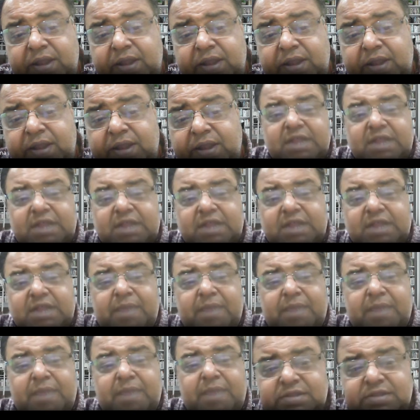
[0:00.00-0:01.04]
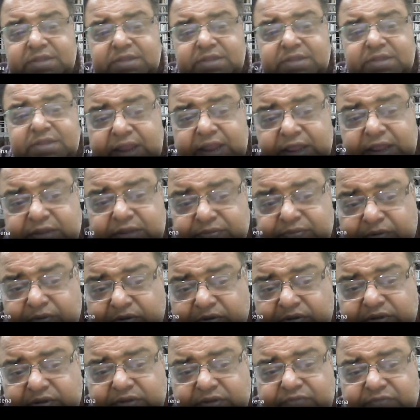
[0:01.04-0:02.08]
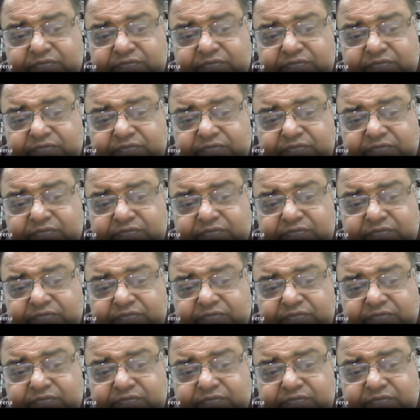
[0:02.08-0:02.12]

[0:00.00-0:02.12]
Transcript: Such patterns can expose